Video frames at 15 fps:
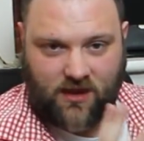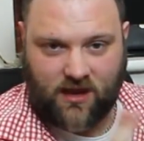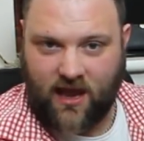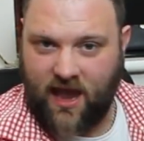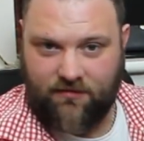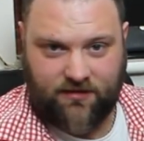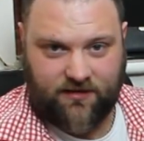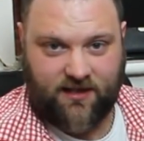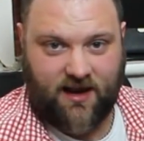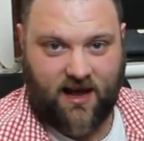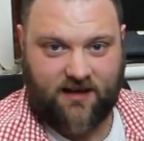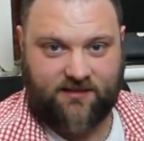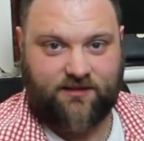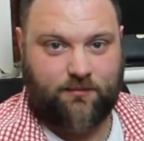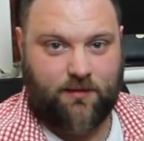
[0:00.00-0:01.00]
Everything
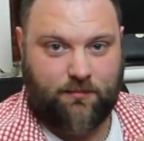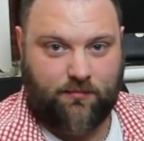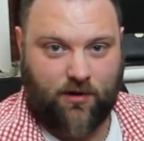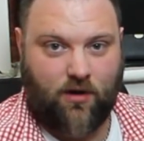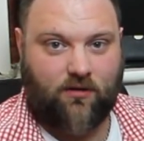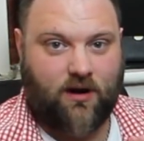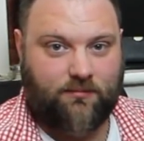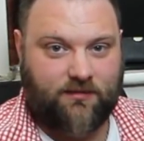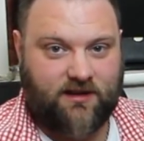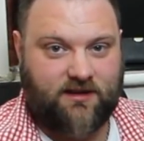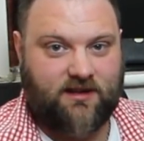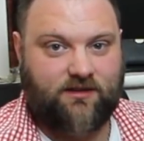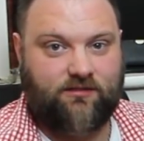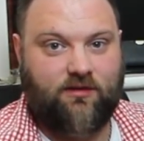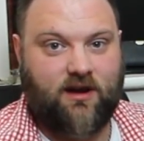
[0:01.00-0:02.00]
has to be programmed in
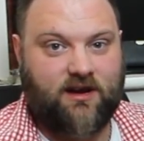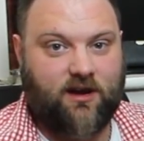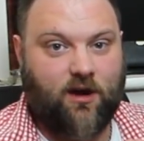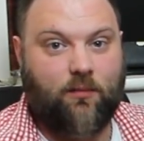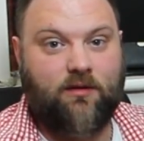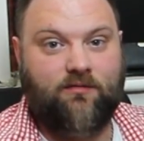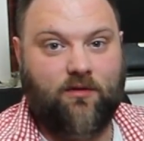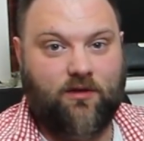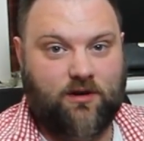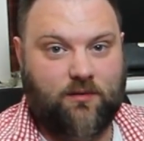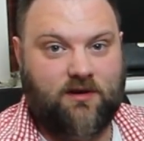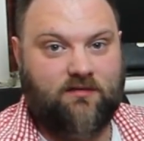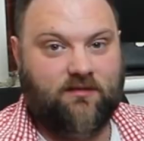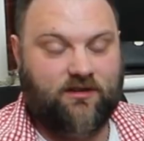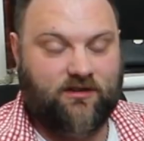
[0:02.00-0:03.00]
this radio before you
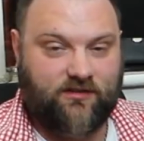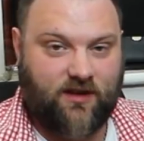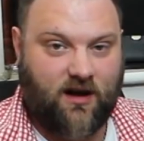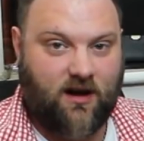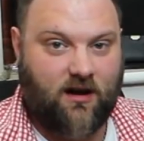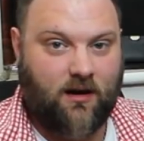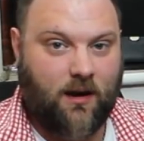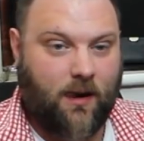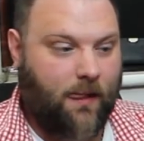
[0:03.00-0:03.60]
even start.